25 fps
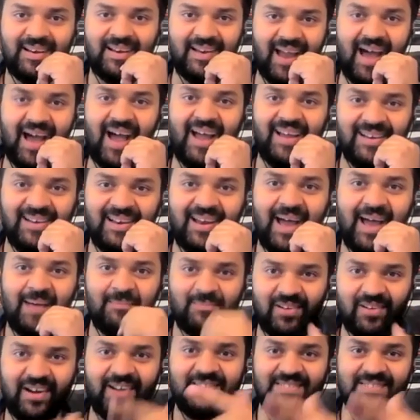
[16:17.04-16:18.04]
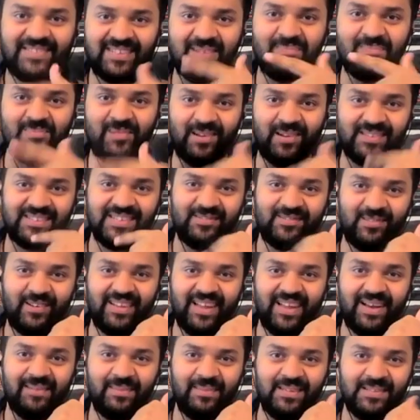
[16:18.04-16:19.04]
I'm trying to still process what
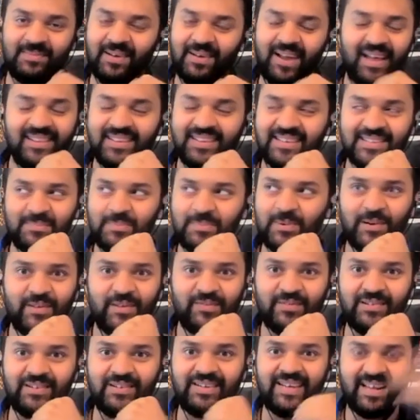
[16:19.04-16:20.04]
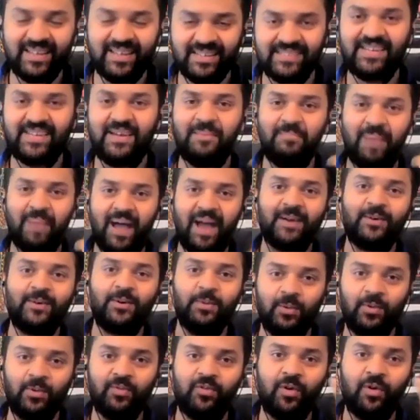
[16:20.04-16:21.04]
that means. But I think it's beautiful. Take a step back
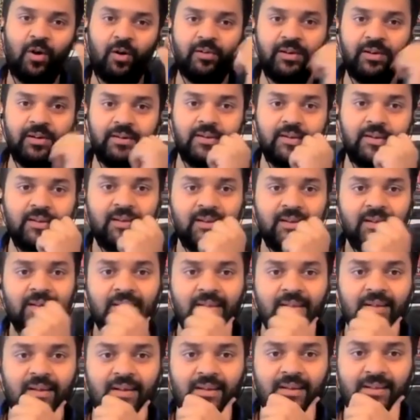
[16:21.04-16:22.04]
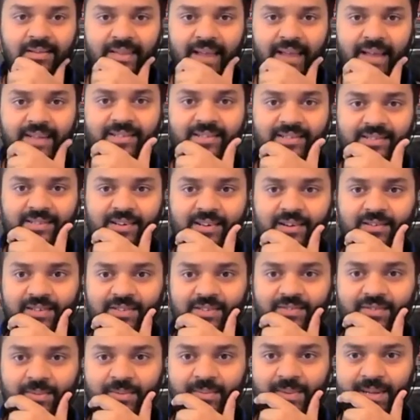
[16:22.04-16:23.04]
to move forward. That's
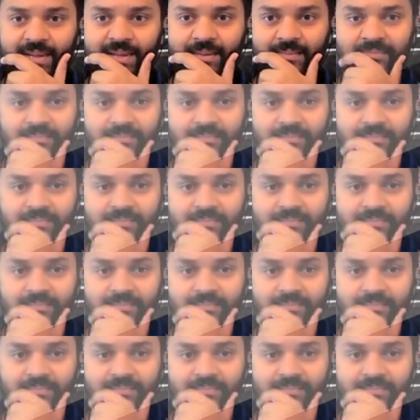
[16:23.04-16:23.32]
service for me.